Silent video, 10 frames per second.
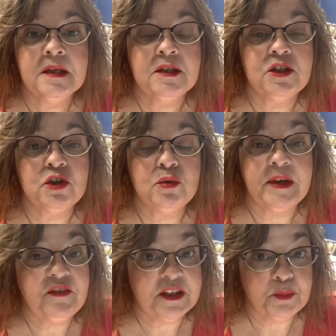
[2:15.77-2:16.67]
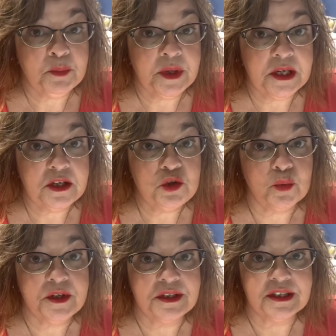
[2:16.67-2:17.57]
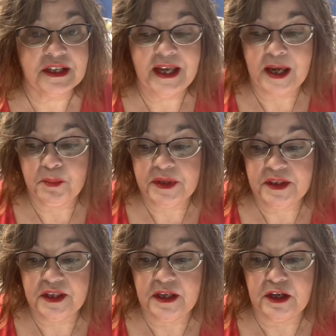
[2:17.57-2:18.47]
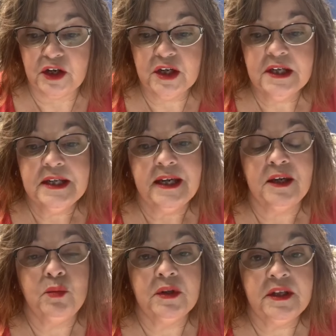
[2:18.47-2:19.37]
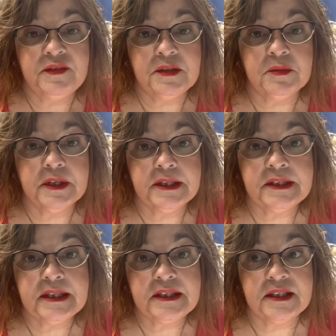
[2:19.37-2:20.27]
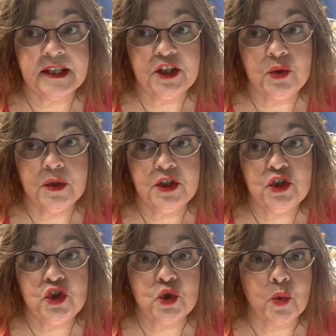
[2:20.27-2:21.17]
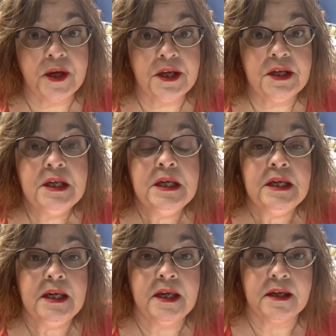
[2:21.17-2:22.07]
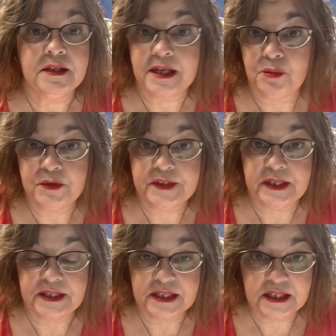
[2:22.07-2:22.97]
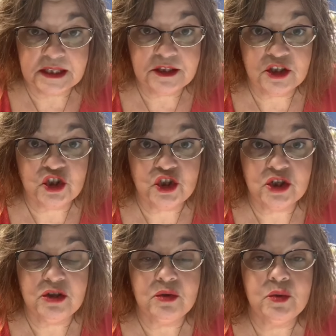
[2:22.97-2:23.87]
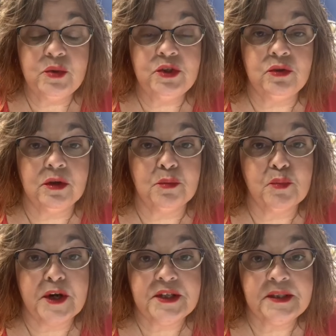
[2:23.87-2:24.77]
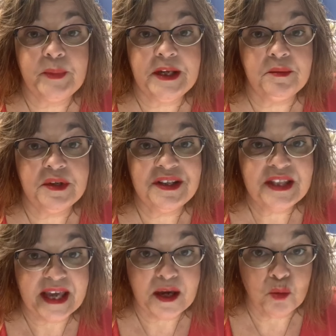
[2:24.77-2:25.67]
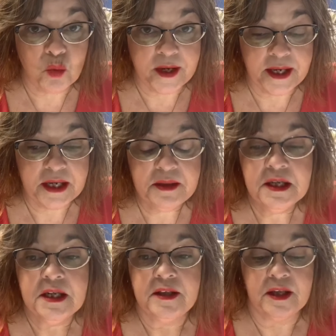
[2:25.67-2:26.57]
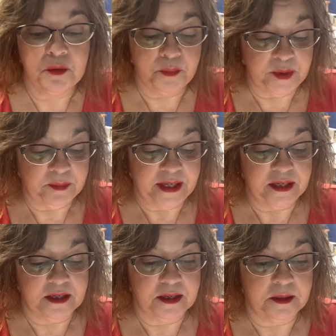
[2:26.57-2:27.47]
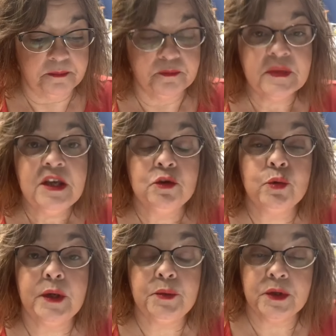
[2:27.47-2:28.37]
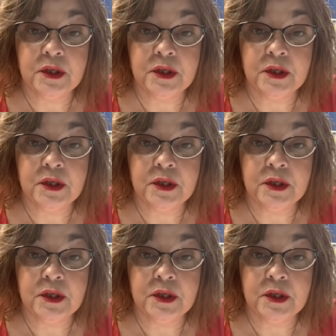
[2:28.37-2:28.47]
to my Facebook page when it's going to happen there. I will have some classes that you can join, and I will send kits to you so you can participate in that way. That will be my Create with